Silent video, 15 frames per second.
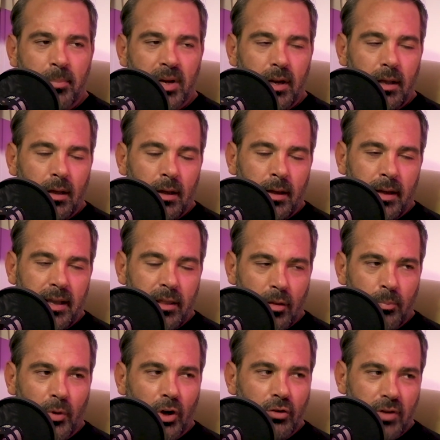but in the
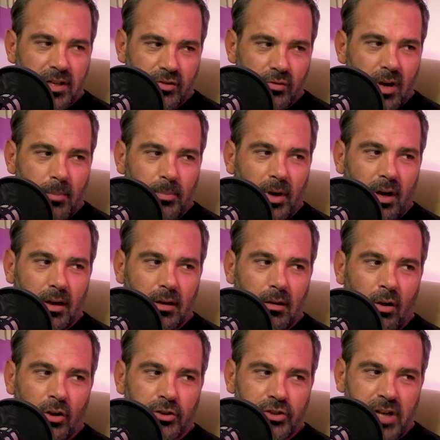book Restaurant Punk,
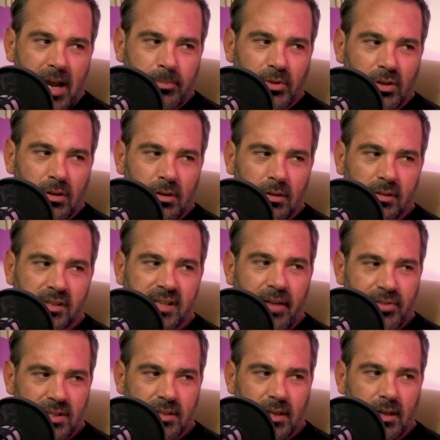on chapter
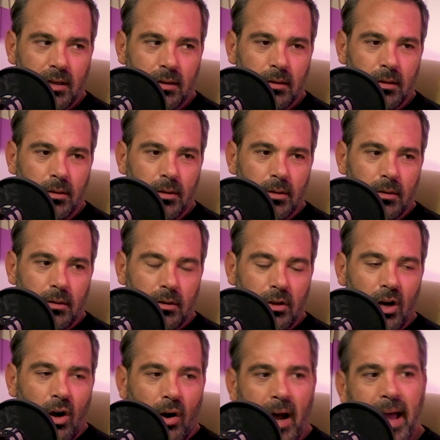17,
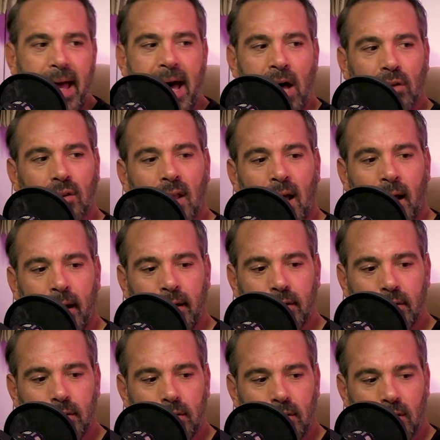I
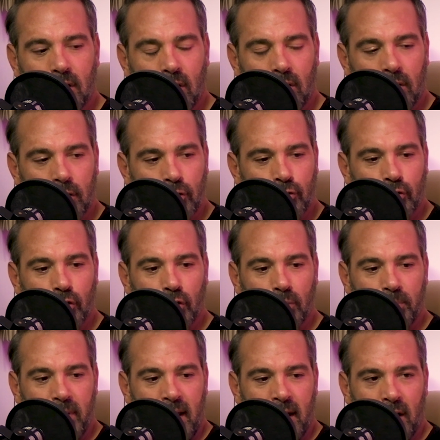outline, the
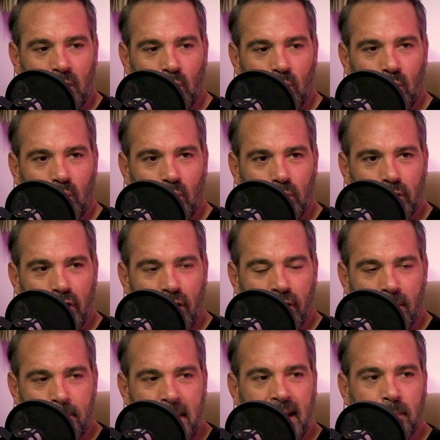group and,
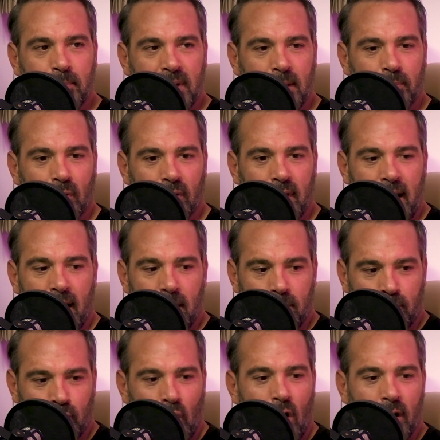the main people
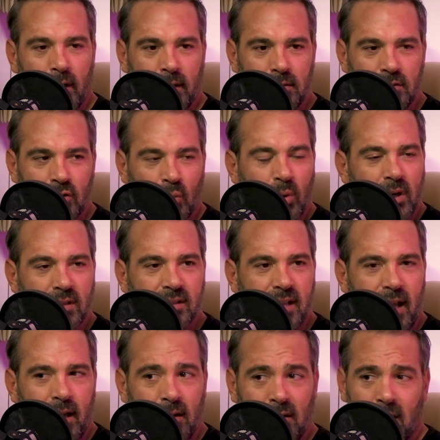that brought it to where it's
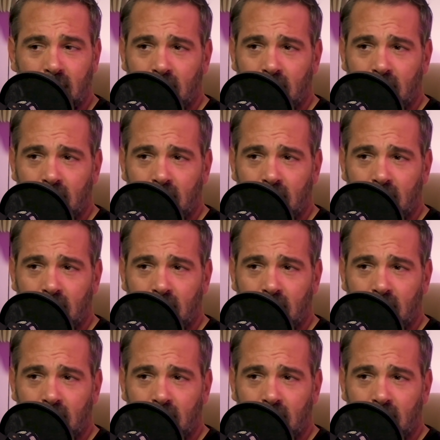at.